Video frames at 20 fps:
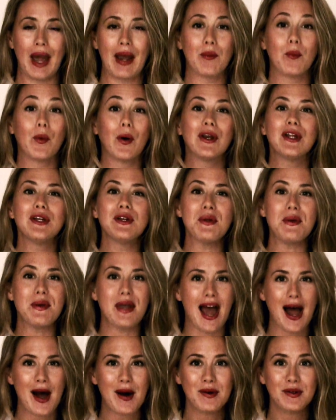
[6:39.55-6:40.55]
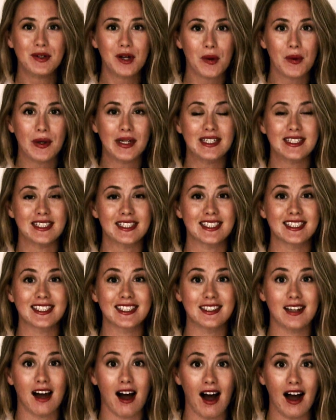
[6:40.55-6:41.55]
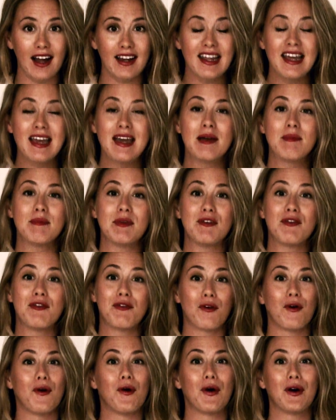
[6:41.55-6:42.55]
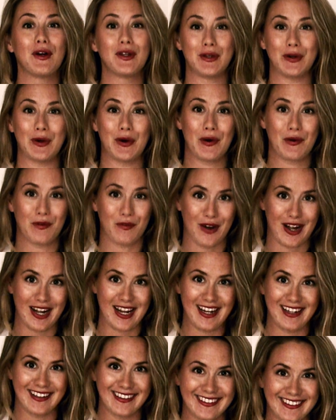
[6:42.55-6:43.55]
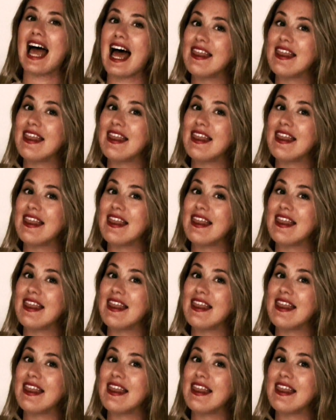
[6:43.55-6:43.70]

And what are you now going to start before you're ready?